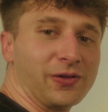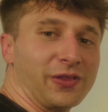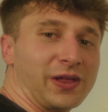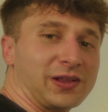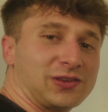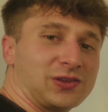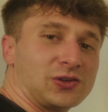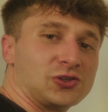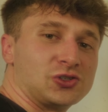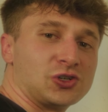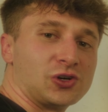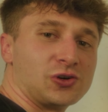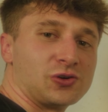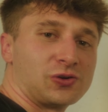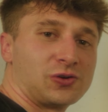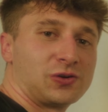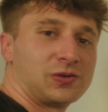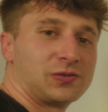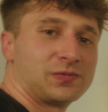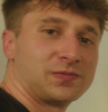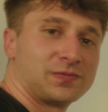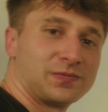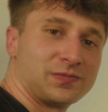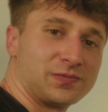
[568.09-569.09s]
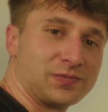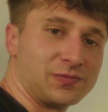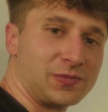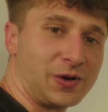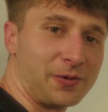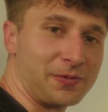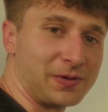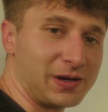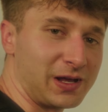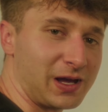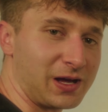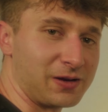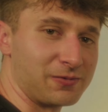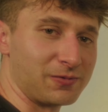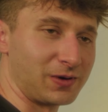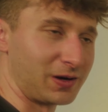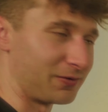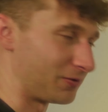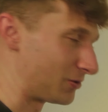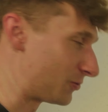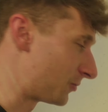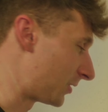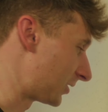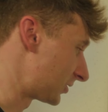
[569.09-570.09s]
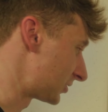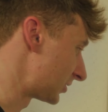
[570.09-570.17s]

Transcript: That's a joke. Mom and Dad, whenever you watch